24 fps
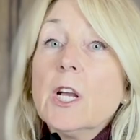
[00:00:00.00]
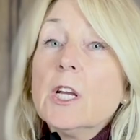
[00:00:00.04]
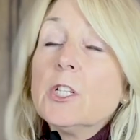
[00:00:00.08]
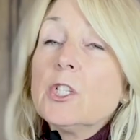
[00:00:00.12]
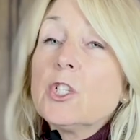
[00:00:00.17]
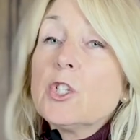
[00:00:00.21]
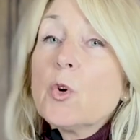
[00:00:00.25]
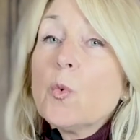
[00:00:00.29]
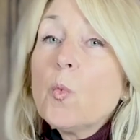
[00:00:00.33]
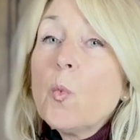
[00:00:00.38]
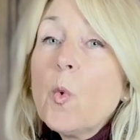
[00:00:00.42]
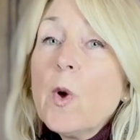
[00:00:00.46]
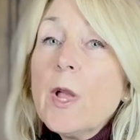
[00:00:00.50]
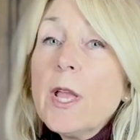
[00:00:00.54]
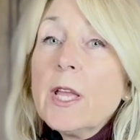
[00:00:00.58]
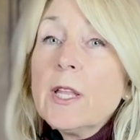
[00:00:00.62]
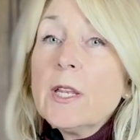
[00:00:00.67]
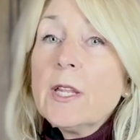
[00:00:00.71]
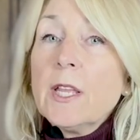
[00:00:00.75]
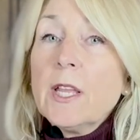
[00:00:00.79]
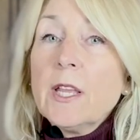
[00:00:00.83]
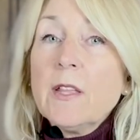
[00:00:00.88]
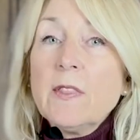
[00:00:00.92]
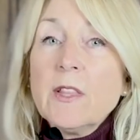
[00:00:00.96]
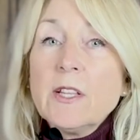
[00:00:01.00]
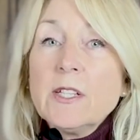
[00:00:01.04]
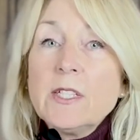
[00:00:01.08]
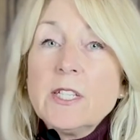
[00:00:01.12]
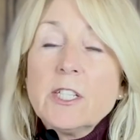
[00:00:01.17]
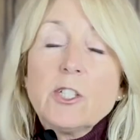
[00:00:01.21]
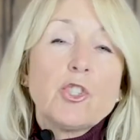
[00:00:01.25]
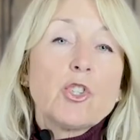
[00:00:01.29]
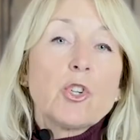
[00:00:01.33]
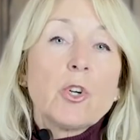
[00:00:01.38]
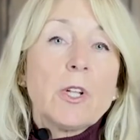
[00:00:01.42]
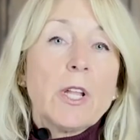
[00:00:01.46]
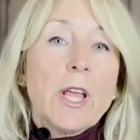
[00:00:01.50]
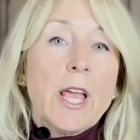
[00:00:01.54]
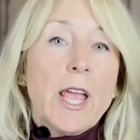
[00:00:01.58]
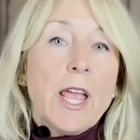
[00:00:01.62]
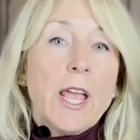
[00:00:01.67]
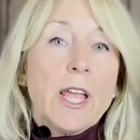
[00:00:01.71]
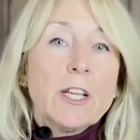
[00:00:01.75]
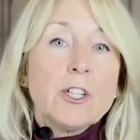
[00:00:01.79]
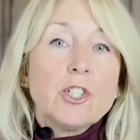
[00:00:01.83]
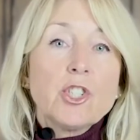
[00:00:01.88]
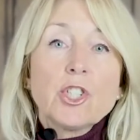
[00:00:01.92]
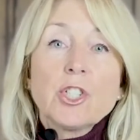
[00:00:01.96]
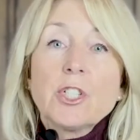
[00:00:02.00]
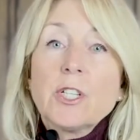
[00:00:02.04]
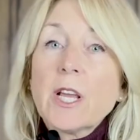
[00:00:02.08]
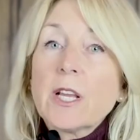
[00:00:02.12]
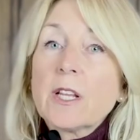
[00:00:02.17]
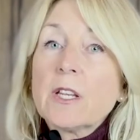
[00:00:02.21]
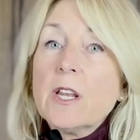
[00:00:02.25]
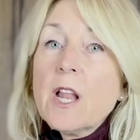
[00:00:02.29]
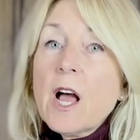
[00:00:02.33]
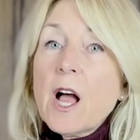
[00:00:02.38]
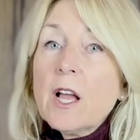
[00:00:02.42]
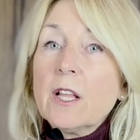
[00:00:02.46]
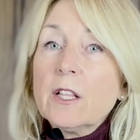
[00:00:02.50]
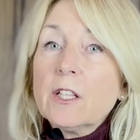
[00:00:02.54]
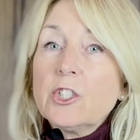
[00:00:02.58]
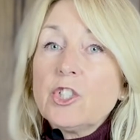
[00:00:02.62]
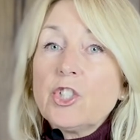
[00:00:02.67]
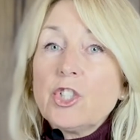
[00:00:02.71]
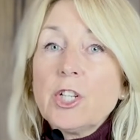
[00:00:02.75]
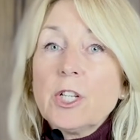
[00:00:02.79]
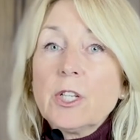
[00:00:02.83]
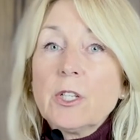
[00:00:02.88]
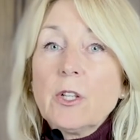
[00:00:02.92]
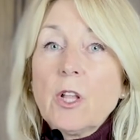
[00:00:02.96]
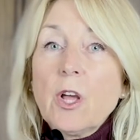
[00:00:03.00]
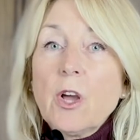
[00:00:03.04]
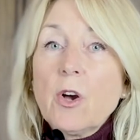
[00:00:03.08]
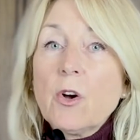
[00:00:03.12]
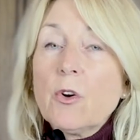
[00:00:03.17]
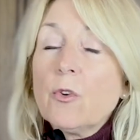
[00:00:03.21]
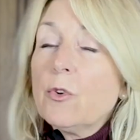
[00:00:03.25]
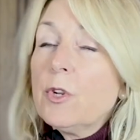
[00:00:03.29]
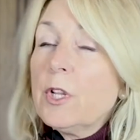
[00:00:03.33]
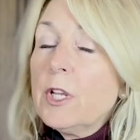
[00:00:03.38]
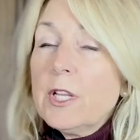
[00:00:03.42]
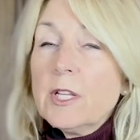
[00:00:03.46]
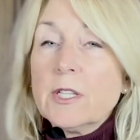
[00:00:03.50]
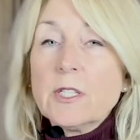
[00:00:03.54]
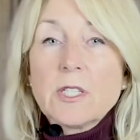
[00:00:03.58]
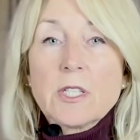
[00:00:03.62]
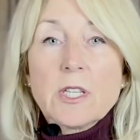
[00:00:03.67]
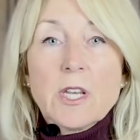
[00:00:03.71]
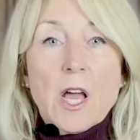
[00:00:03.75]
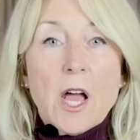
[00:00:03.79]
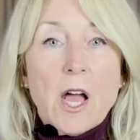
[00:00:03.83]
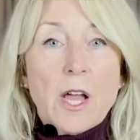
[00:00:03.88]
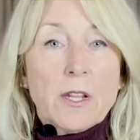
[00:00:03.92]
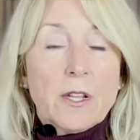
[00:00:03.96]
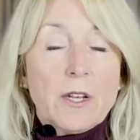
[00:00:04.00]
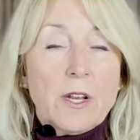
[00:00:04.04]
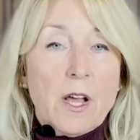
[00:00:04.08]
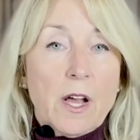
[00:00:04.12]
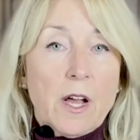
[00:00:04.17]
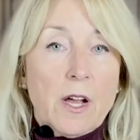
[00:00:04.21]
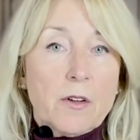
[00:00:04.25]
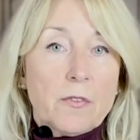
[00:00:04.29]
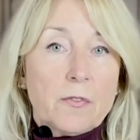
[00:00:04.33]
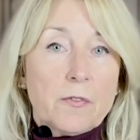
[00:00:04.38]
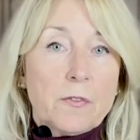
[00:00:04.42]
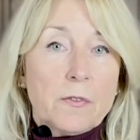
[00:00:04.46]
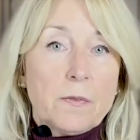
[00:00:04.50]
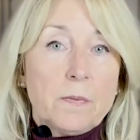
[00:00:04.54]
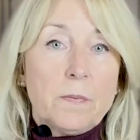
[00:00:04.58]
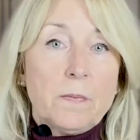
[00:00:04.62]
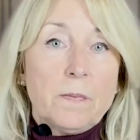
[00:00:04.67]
To win in the digital age, technology alone is not enough.